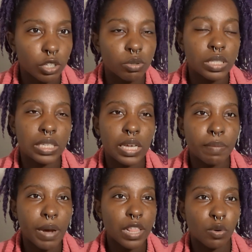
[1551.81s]
You'll see
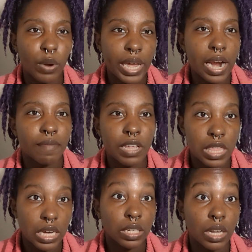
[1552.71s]
it by the way
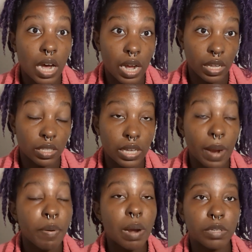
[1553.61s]
everything aligns. I
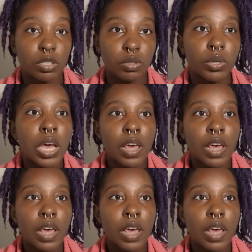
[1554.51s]
promise you.